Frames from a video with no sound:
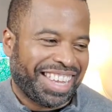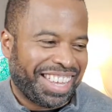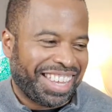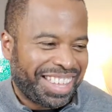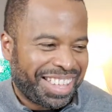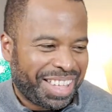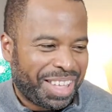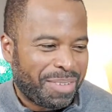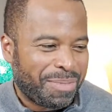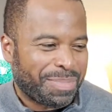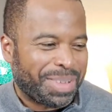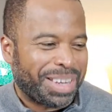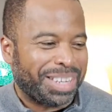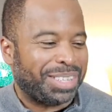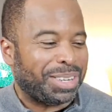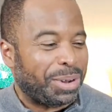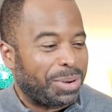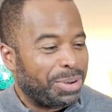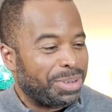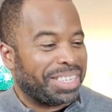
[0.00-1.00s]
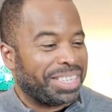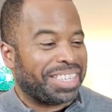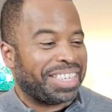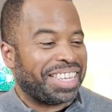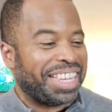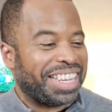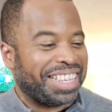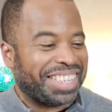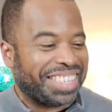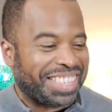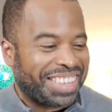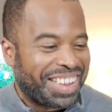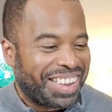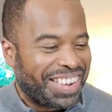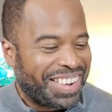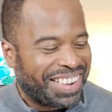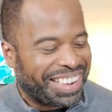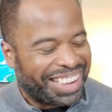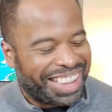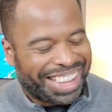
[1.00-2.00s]
I've been told to sing the
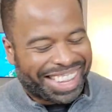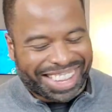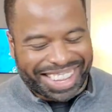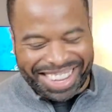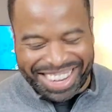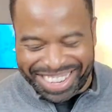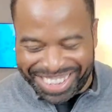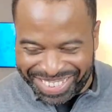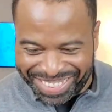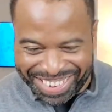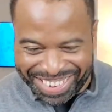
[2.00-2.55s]
song. I can't do